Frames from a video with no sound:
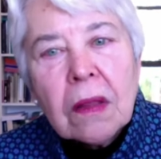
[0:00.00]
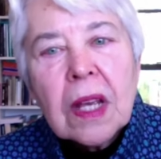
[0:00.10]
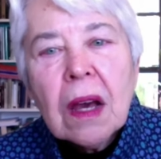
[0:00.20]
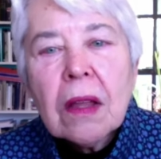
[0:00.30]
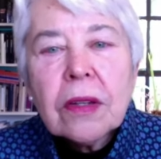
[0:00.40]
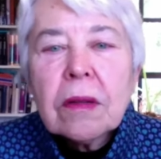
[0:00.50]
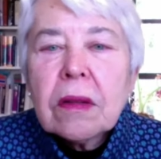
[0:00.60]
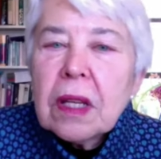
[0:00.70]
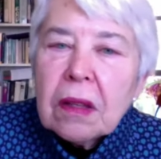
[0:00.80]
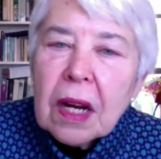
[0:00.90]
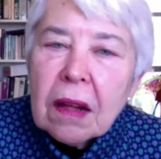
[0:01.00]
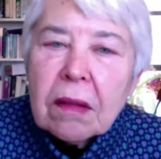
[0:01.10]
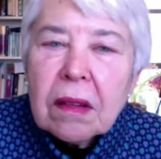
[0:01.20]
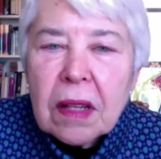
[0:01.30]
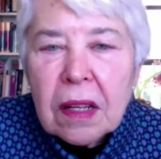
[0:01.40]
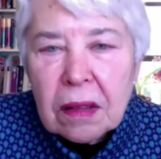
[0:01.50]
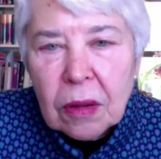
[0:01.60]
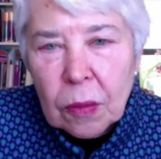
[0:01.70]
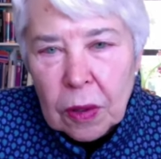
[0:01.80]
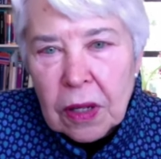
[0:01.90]
The other thing that I think
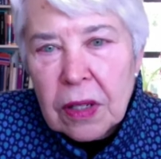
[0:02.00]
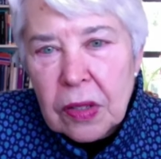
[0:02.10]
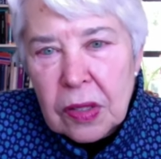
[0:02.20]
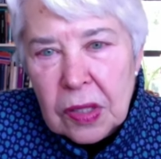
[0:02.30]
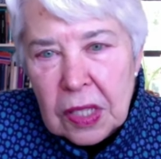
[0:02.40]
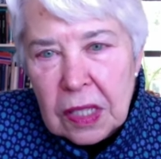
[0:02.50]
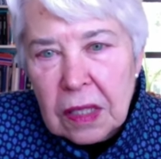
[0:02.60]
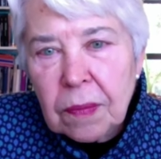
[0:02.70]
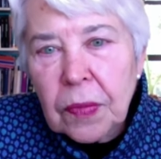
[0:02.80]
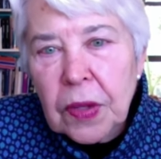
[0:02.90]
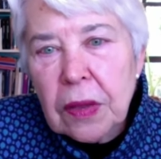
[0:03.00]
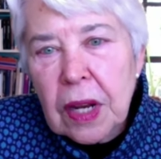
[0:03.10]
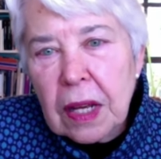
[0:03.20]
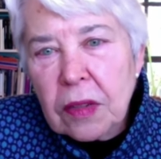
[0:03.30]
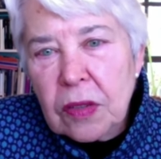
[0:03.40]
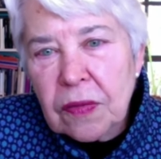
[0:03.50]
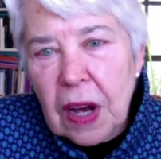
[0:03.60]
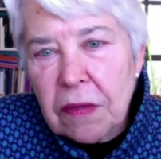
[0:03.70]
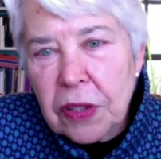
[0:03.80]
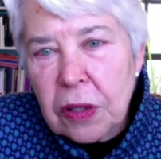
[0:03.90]
that we're going to see in the next
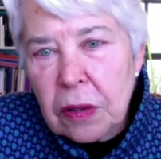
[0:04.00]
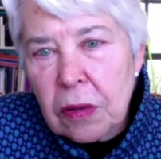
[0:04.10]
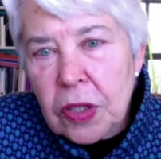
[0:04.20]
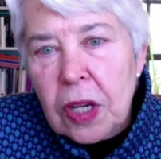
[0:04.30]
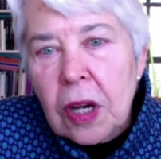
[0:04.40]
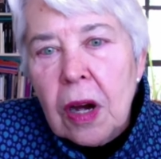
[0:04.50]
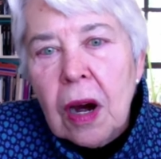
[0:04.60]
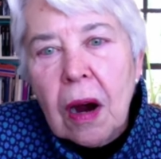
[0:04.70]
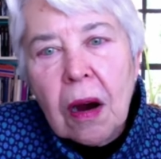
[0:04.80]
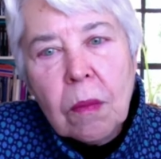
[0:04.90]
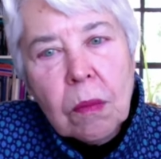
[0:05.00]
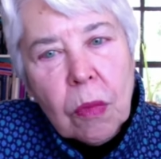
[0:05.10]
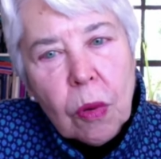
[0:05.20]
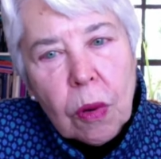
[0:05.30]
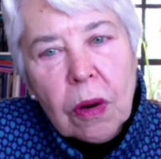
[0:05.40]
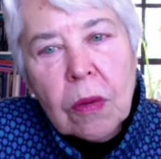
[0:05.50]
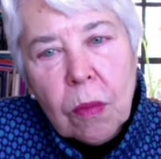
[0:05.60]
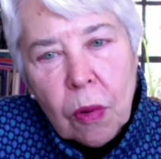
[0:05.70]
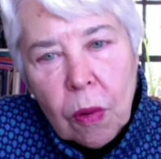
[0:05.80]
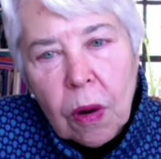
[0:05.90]
five years are more and
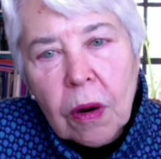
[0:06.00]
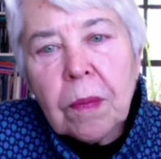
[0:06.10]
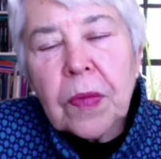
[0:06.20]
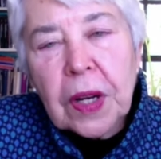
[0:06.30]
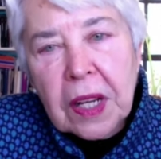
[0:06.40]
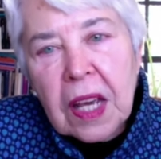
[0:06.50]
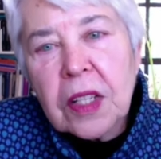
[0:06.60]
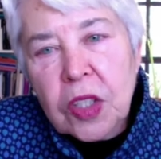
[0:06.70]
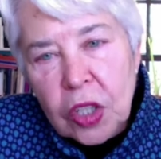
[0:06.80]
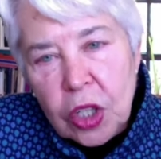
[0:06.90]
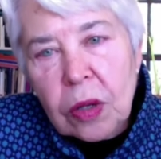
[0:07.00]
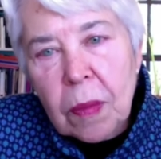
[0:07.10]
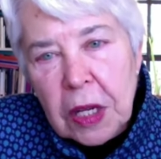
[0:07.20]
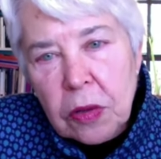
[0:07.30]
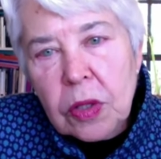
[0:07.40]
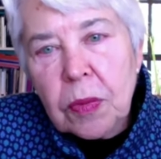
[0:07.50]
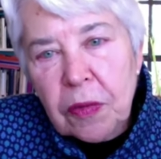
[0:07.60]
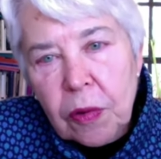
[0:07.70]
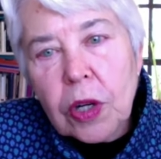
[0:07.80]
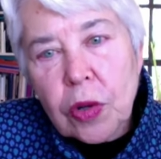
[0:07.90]
more, and again, it's a term I used
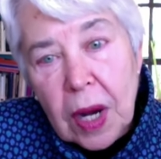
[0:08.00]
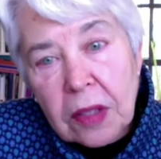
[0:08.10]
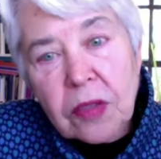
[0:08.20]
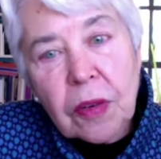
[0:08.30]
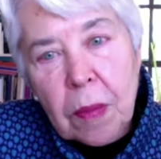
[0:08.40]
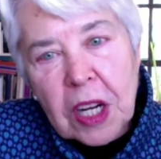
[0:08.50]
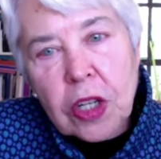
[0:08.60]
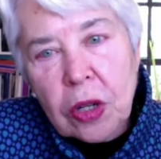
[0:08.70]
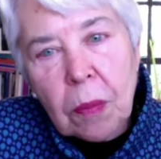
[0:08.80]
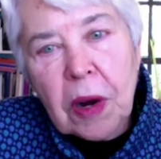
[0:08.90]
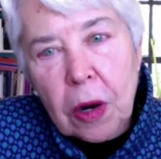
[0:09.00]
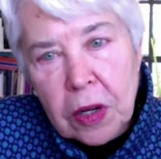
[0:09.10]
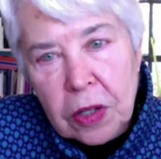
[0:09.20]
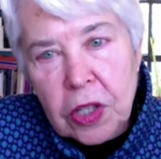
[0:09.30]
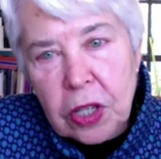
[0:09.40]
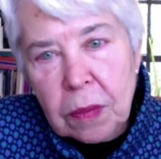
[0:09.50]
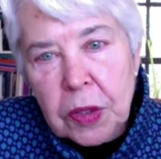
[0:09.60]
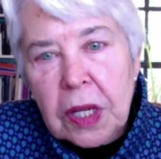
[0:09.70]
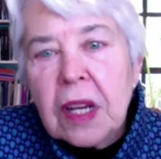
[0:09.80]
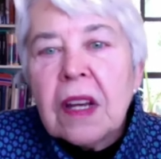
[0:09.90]
before transformational
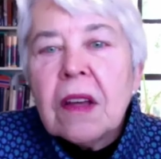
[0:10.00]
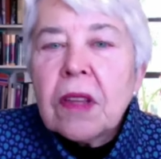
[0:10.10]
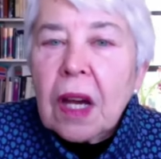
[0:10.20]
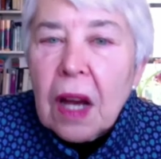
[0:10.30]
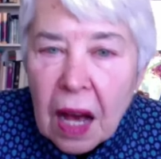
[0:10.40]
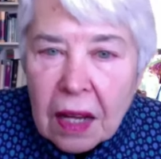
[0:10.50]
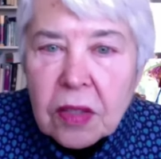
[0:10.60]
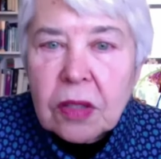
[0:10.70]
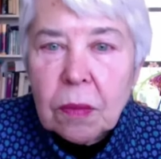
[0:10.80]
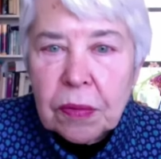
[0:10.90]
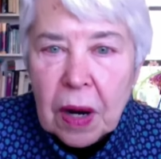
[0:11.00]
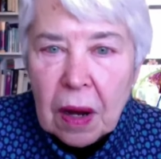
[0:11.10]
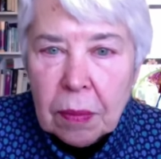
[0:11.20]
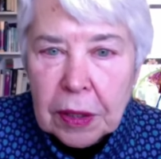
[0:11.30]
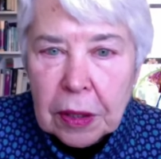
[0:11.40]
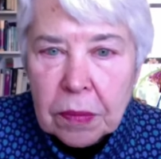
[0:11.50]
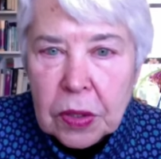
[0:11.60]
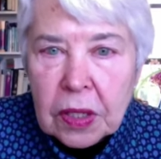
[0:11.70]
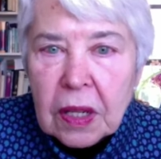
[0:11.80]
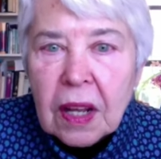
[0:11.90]
partnerships, the kinds of
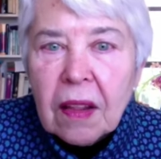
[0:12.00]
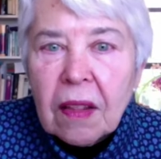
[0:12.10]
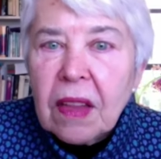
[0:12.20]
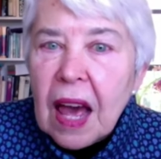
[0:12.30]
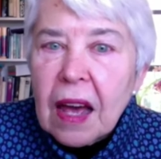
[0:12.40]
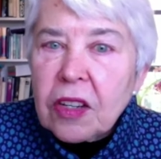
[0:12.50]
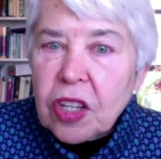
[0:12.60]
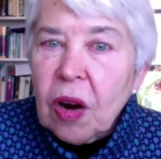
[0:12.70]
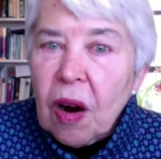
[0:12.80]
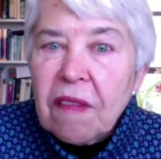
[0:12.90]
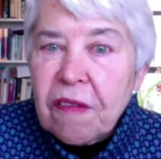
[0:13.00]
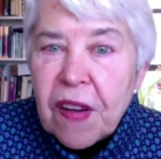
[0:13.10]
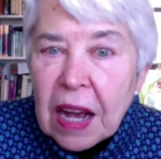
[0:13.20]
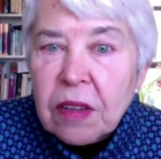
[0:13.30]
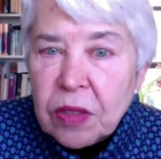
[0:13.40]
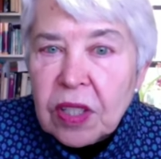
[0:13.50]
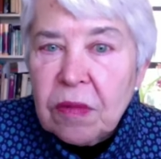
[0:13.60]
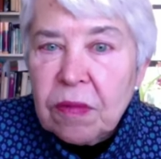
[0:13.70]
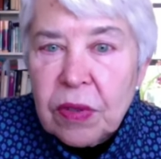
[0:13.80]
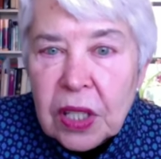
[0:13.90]
problems that our
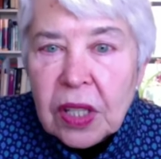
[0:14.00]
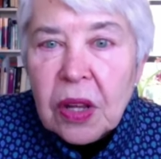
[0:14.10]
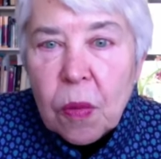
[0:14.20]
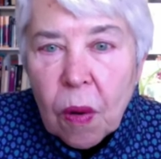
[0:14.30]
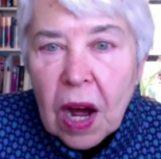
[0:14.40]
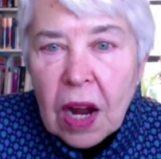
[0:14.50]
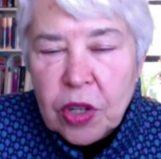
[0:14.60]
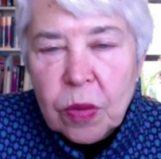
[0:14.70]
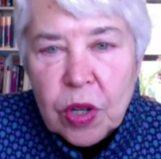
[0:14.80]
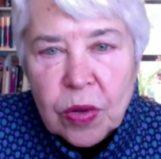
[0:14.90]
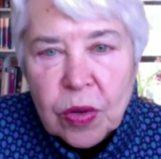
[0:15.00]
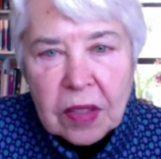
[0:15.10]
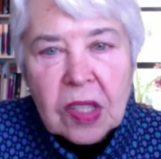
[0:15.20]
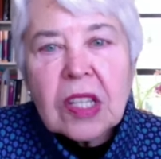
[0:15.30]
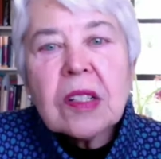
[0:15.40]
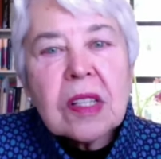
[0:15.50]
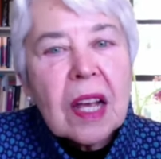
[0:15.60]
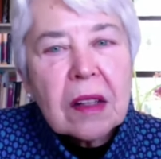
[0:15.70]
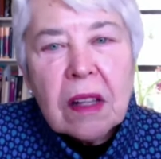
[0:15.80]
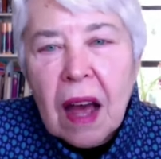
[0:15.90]
faculty really want to address, things
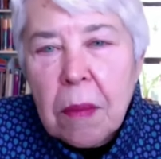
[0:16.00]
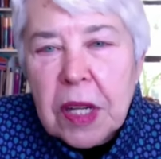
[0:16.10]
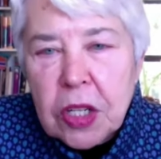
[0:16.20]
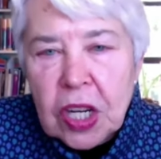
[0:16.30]
like climate